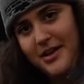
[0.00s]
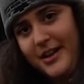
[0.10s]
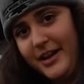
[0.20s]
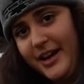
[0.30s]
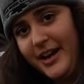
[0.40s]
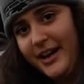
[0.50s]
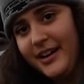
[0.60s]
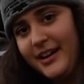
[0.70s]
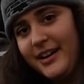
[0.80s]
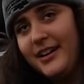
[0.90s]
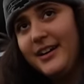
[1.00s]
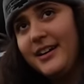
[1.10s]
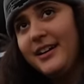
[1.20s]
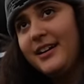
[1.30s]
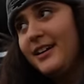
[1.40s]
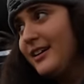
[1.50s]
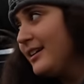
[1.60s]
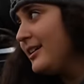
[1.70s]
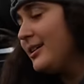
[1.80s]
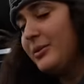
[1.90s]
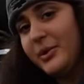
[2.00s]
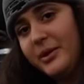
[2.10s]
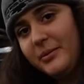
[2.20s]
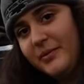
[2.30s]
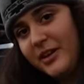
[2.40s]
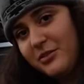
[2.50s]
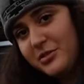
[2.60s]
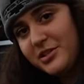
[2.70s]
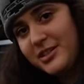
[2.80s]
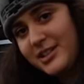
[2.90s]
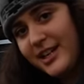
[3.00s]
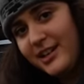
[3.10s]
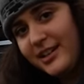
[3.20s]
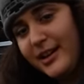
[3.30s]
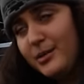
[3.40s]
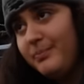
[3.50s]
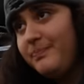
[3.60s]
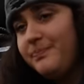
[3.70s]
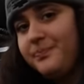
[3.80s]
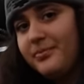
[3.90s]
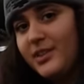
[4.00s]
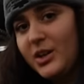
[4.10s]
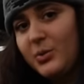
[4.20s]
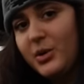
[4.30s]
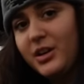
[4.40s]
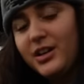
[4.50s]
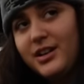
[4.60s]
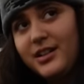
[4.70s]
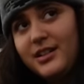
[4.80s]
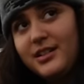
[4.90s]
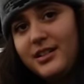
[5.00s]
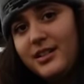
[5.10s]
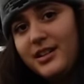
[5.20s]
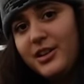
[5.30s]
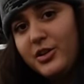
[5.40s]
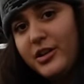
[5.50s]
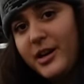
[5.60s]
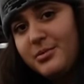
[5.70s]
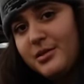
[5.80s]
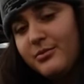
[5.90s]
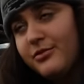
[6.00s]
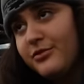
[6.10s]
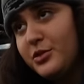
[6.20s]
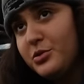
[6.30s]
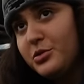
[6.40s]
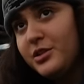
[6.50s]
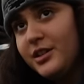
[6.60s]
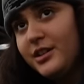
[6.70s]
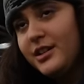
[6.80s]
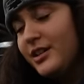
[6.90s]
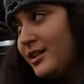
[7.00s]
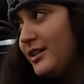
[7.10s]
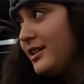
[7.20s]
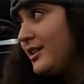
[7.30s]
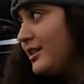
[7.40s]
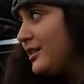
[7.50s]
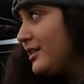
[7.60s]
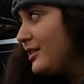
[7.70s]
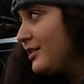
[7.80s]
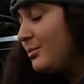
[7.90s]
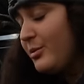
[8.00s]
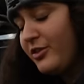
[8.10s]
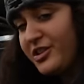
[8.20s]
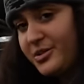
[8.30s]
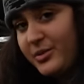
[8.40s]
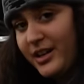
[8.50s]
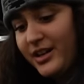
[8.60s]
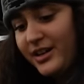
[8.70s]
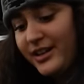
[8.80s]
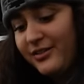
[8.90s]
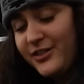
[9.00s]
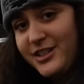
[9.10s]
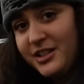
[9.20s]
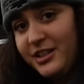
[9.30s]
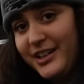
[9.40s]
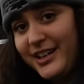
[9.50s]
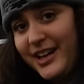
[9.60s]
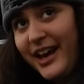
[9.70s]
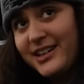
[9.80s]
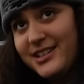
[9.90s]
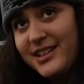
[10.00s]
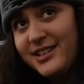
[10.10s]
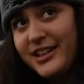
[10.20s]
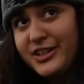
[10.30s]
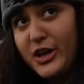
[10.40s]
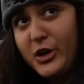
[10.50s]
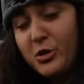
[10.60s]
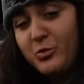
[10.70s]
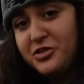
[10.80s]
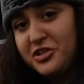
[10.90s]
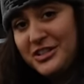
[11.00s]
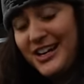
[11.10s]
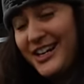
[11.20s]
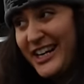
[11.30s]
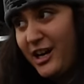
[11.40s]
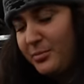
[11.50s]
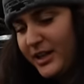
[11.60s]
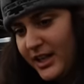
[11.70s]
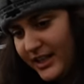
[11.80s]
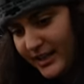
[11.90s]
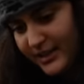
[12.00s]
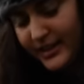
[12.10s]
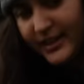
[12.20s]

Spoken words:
Okay. Well, everyone's setting up. We're gonna go grab some food. But first, we gotta like physically exit the dome, which is kind of complicated.